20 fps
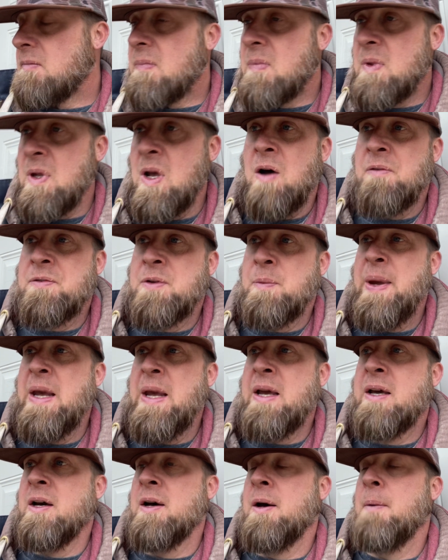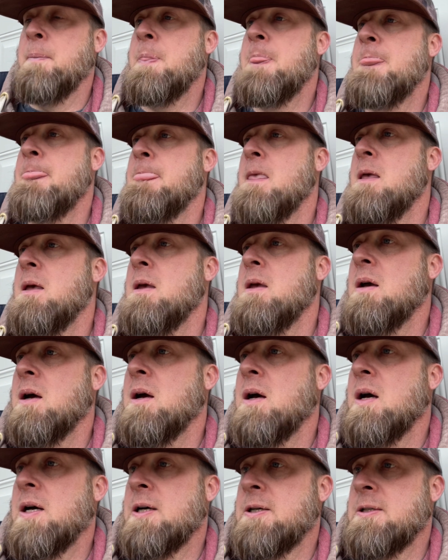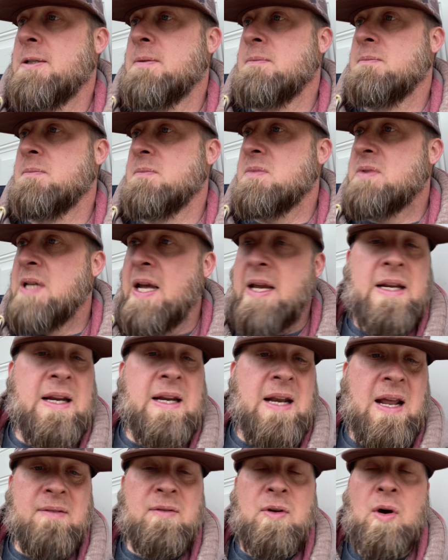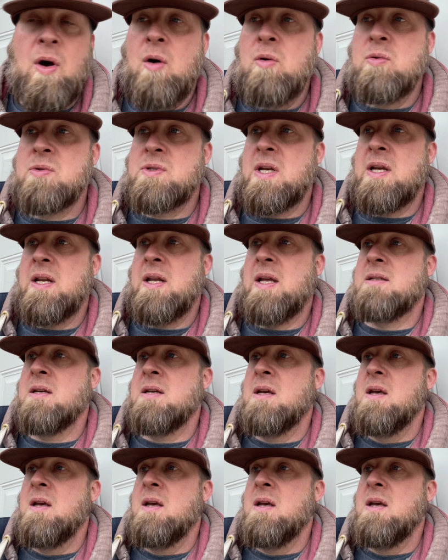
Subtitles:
Off the pickup. Tank didn't have no holes in it.